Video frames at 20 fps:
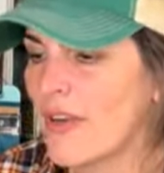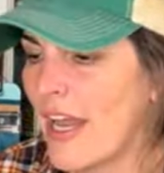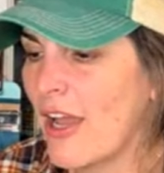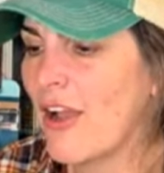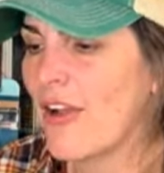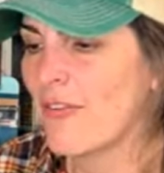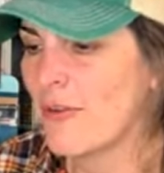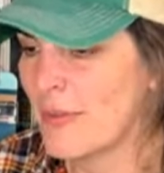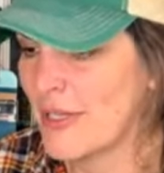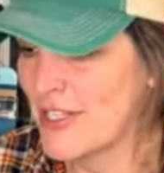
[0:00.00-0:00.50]
now
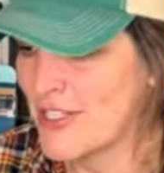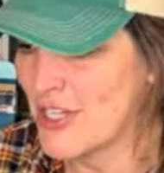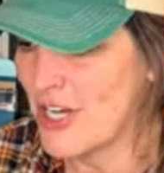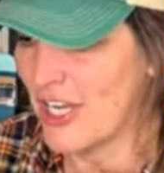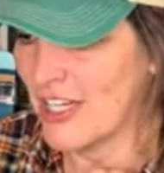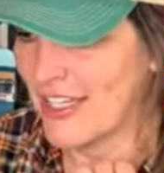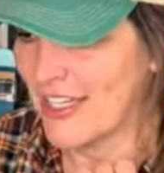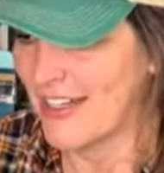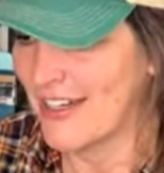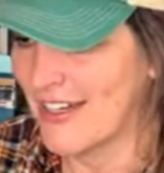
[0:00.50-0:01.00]
everybody's
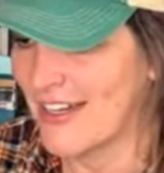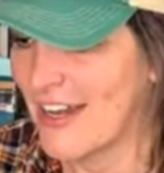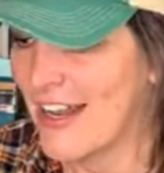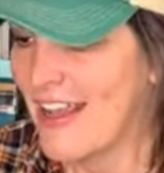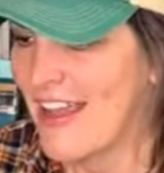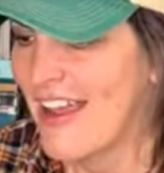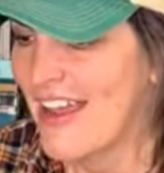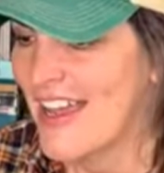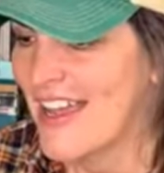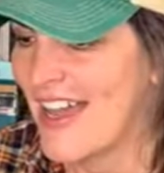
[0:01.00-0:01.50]
talking.
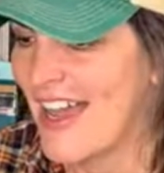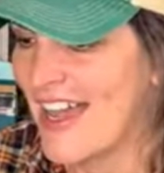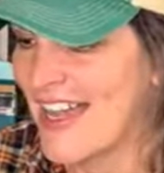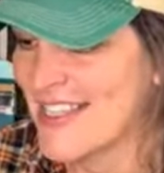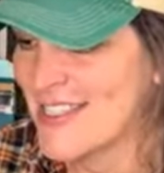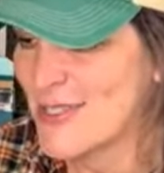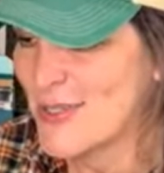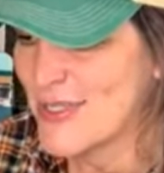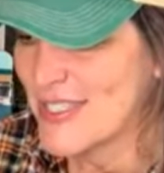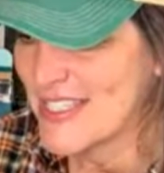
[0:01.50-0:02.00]
Uh,
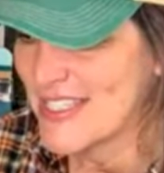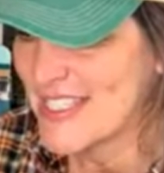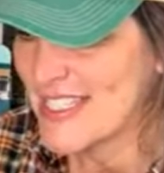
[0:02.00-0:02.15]
Susan